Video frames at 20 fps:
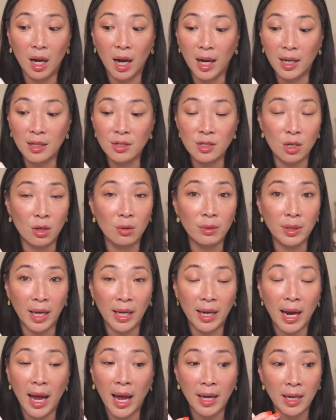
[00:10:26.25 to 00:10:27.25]
I don't
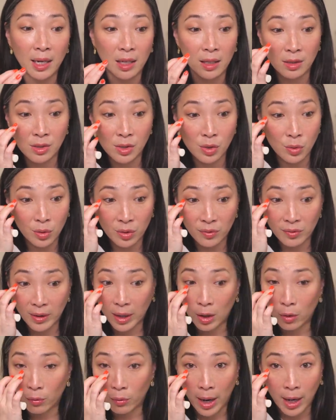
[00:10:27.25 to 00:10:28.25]
get any sort of
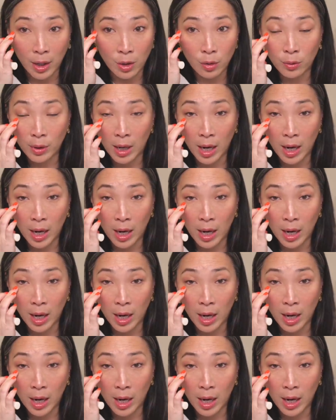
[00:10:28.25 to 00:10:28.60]
like raccoon